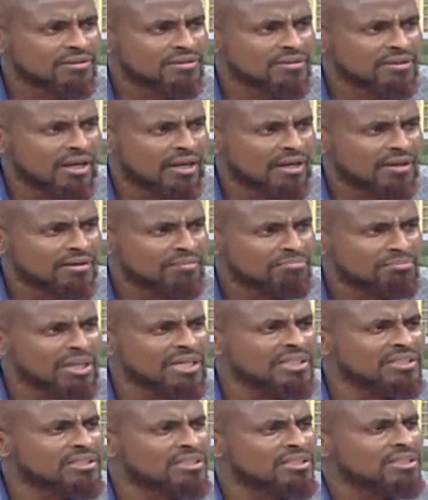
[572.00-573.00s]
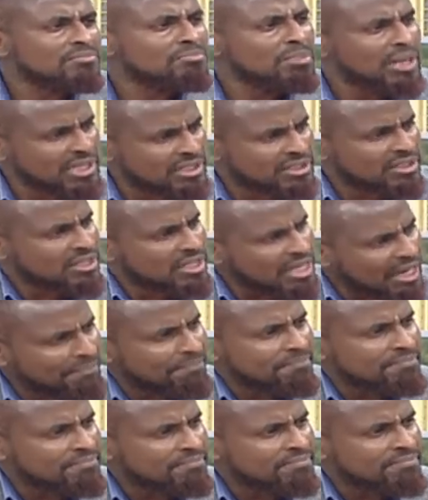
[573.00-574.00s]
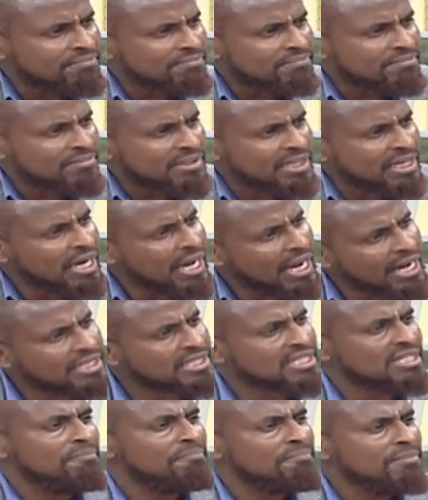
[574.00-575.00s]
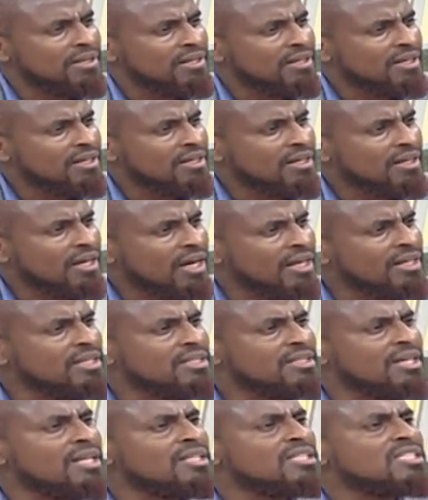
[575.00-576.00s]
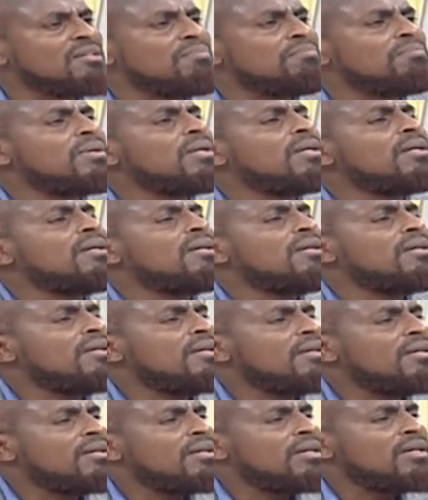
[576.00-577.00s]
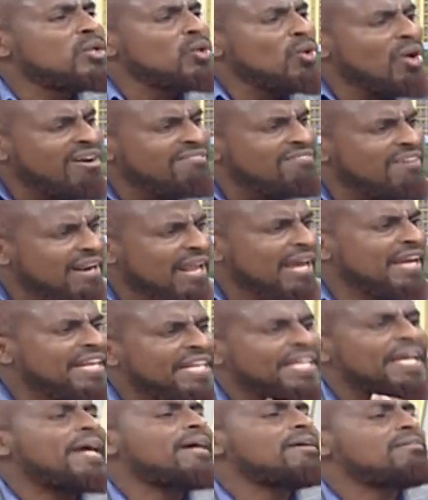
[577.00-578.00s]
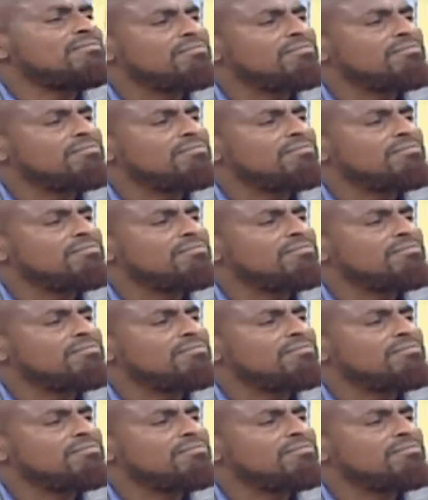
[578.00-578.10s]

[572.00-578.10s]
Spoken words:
Yeah. Please come. He hugs him and he tells him, you have an idea.